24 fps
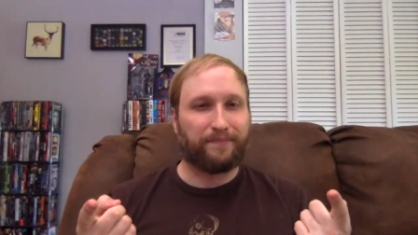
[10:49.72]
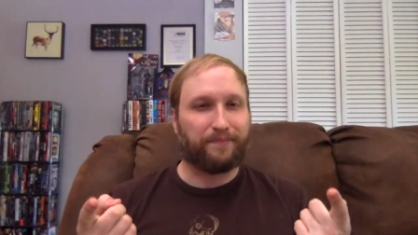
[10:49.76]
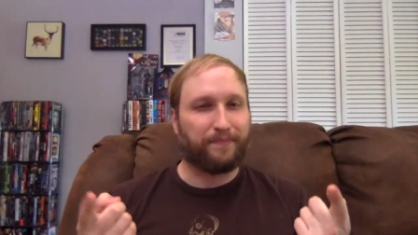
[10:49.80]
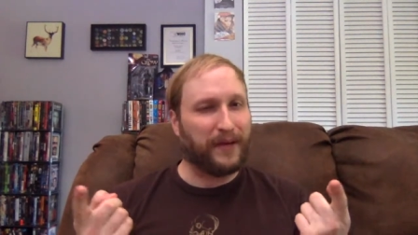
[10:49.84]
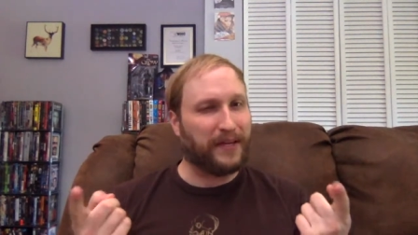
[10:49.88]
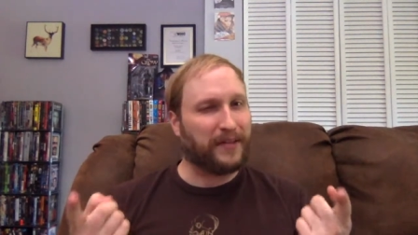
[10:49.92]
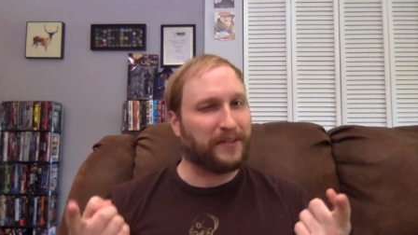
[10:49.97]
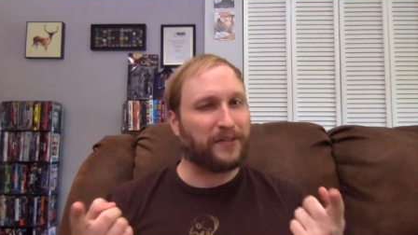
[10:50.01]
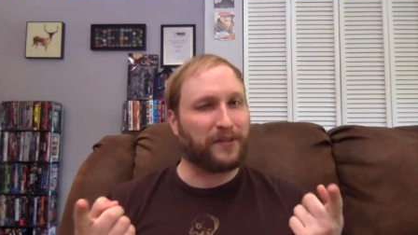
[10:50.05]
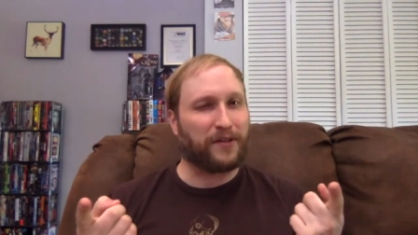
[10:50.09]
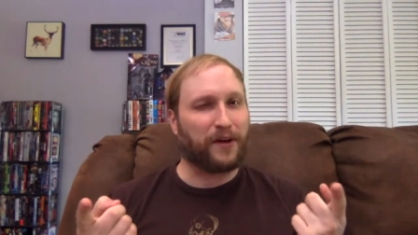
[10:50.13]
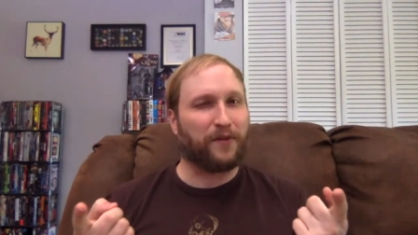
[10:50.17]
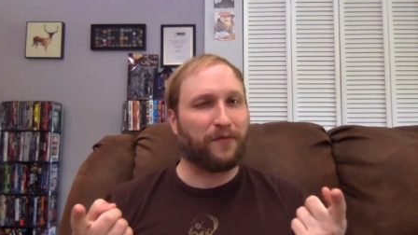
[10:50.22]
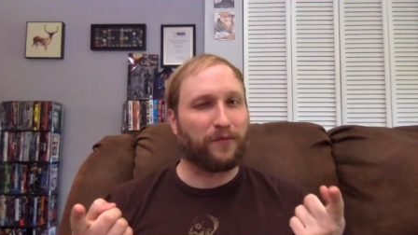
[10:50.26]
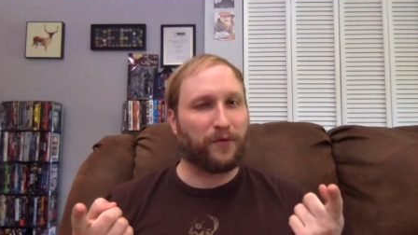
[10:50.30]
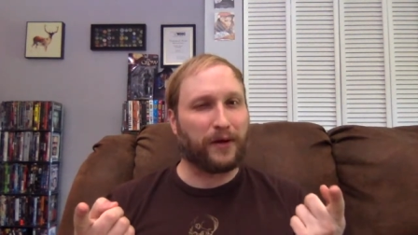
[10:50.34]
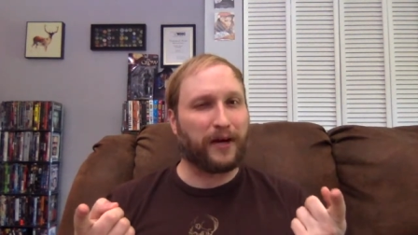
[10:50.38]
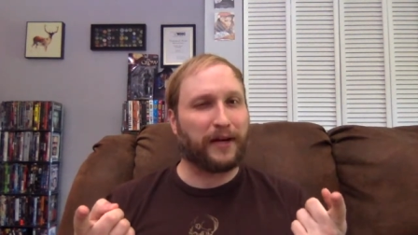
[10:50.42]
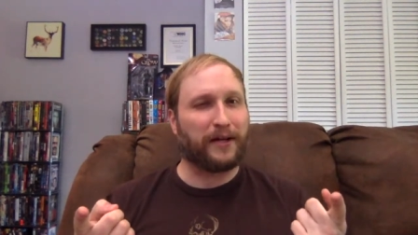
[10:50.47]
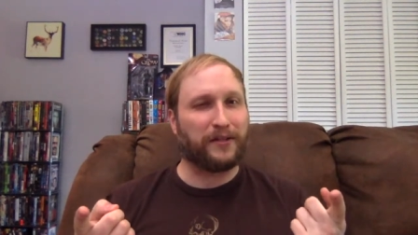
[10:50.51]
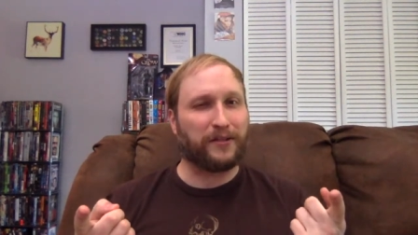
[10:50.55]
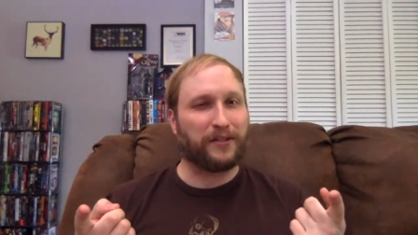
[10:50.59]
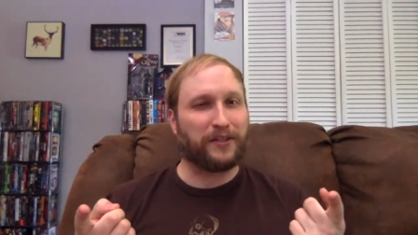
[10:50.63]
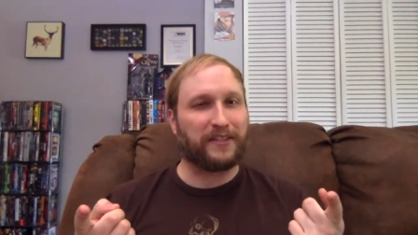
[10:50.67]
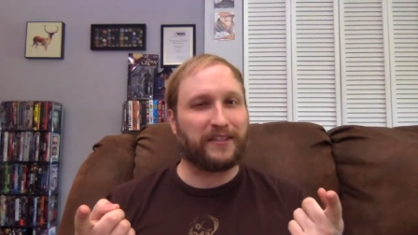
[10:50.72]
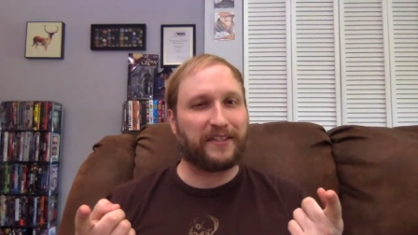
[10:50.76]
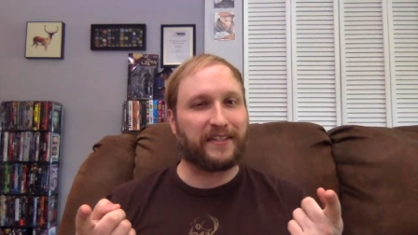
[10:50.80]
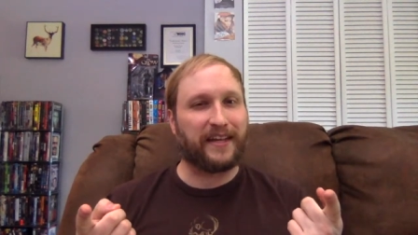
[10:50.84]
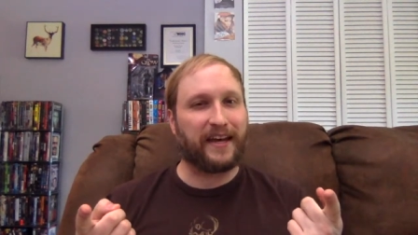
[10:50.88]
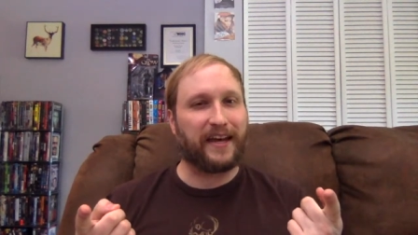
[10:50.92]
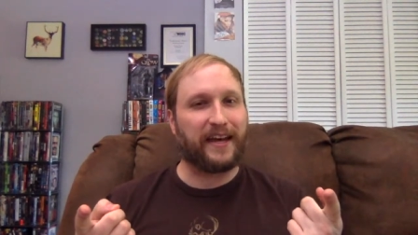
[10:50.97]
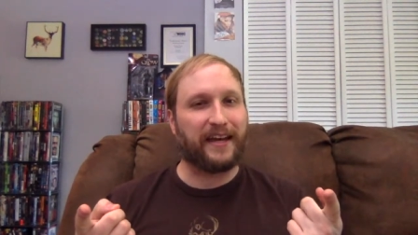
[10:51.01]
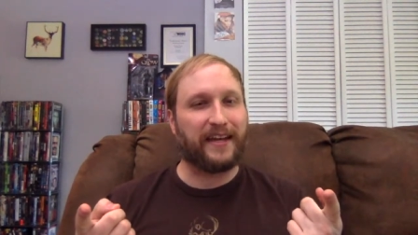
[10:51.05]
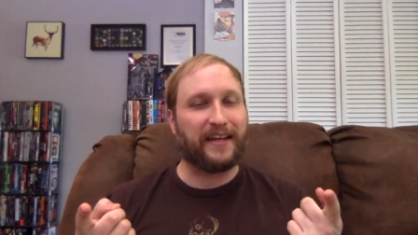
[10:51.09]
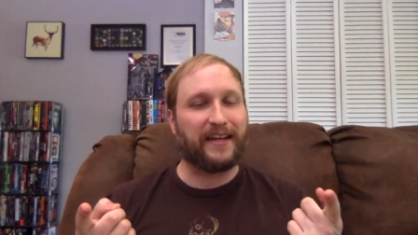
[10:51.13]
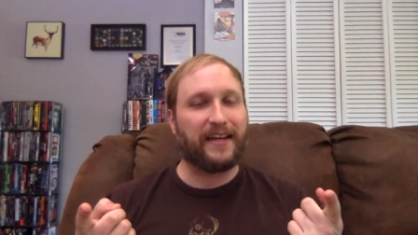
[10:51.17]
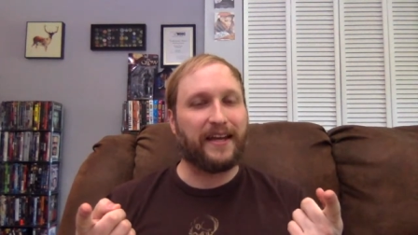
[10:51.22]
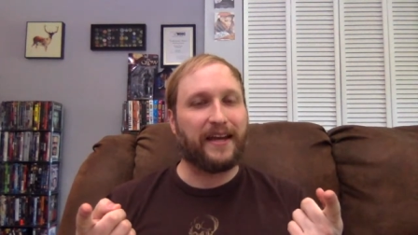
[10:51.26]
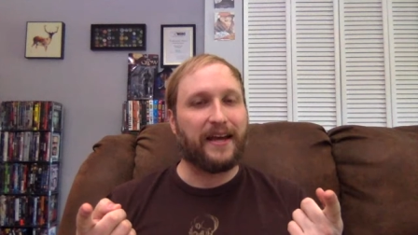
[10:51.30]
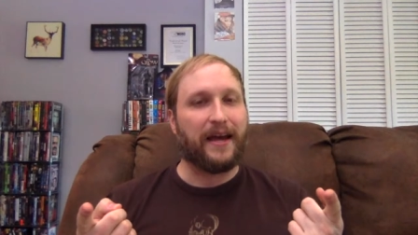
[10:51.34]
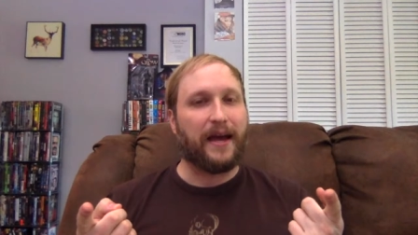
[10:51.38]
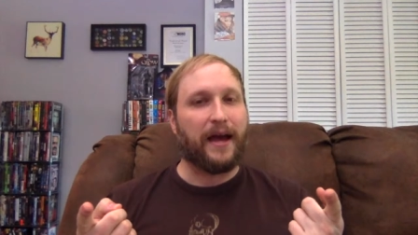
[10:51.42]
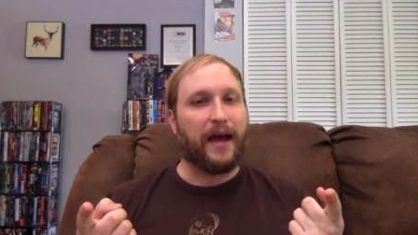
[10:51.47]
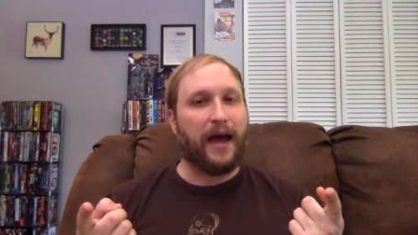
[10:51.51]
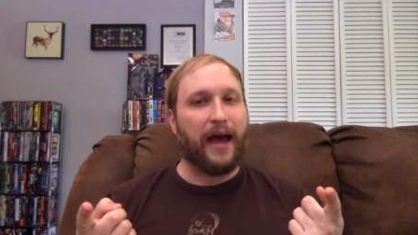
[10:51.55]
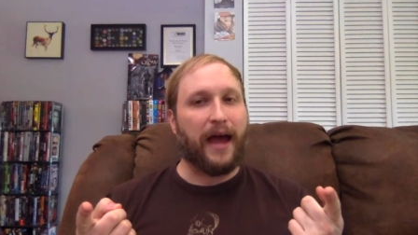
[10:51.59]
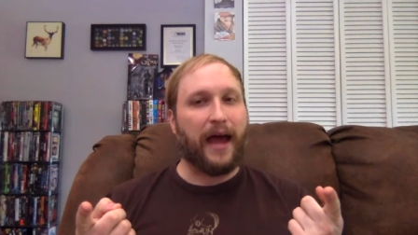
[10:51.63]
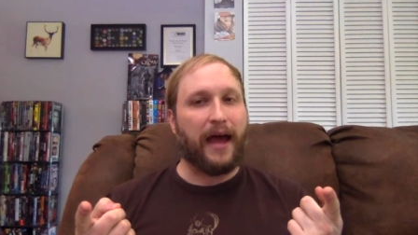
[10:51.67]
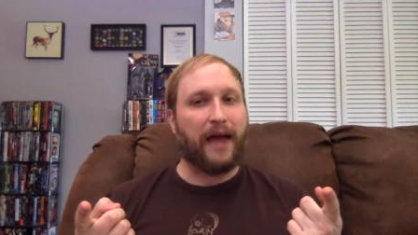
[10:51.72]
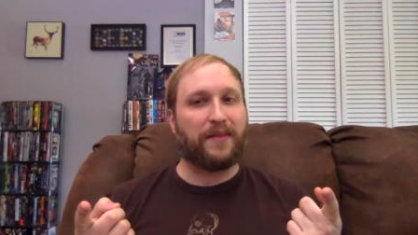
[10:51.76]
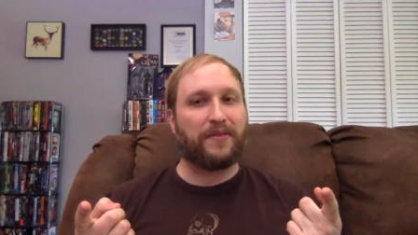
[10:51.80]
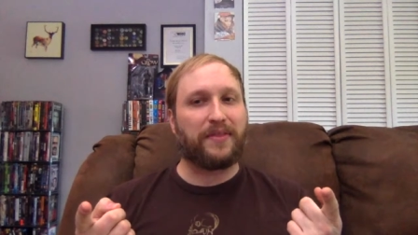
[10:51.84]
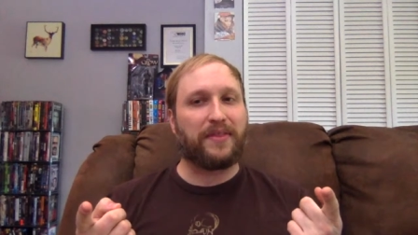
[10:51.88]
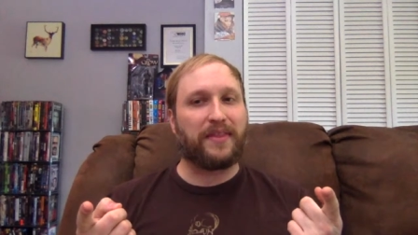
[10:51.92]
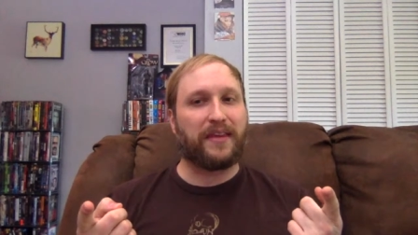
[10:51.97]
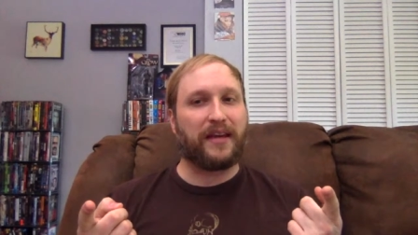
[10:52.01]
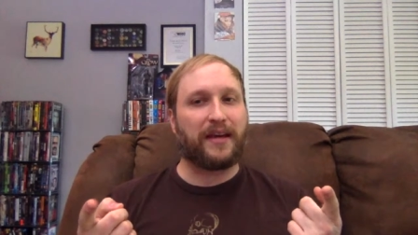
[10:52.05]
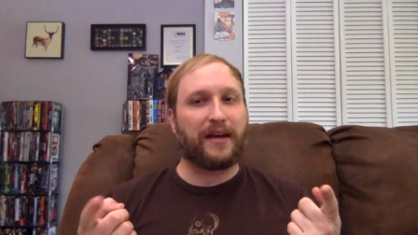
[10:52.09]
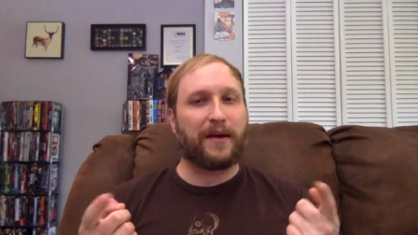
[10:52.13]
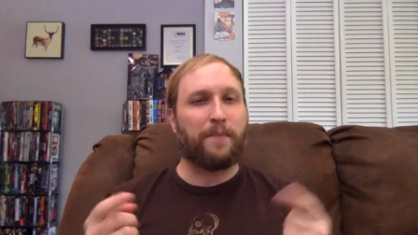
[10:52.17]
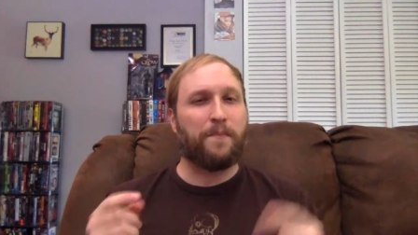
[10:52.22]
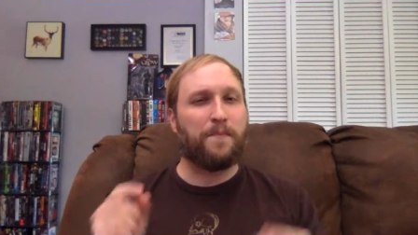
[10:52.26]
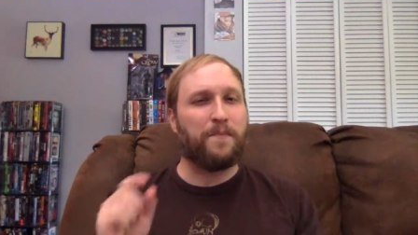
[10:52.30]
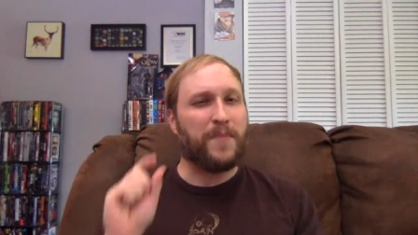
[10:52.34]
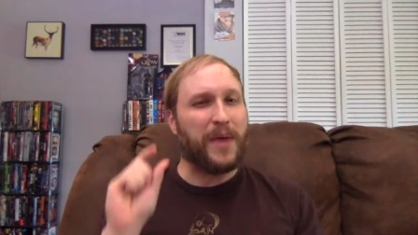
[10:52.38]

based off what I just said and think